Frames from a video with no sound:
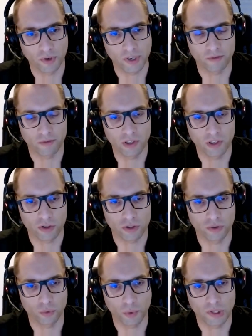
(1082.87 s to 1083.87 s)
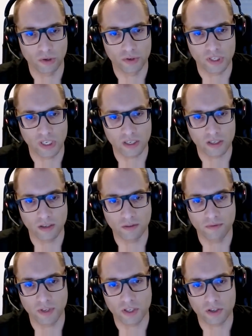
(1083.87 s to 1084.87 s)
during the video shoot with those 16
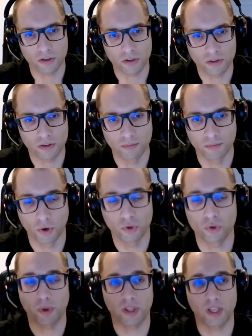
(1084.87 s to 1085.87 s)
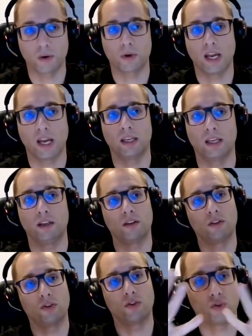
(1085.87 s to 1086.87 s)
fixtures, both when they were
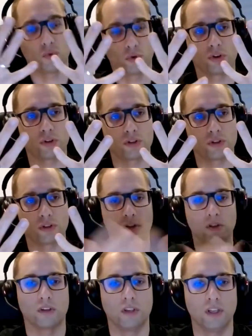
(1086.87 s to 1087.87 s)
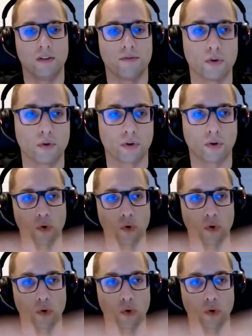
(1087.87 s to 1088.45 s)
hanging towards the viewer